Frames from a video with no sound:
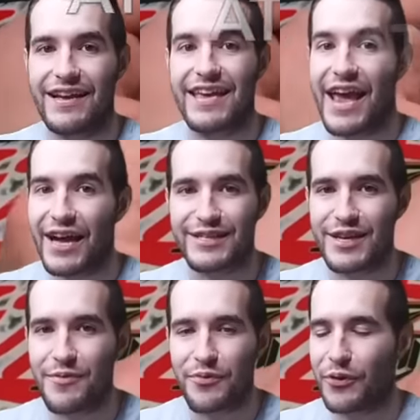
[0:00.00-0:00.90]
Chaos
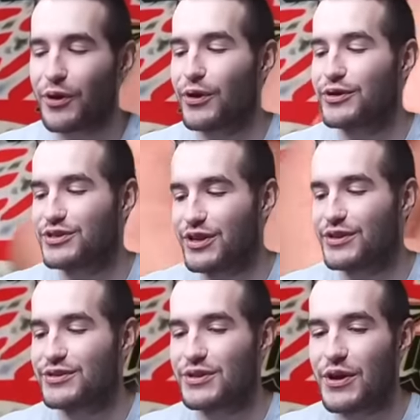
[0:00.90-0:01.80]
Emperor,
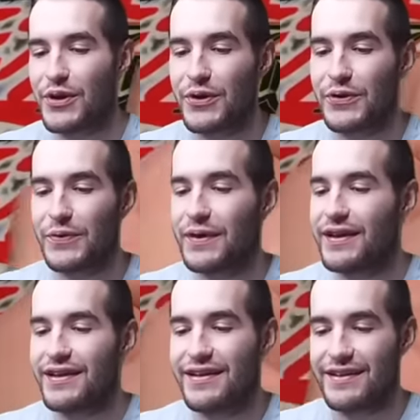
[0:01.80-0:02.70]
Jinzo,
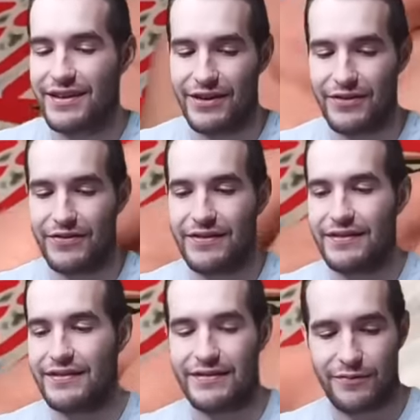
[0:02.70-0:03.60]
you know,
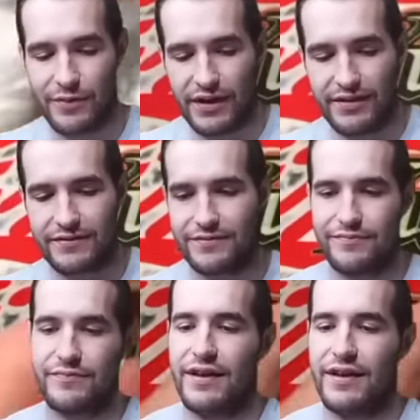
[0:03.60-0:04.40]
what else?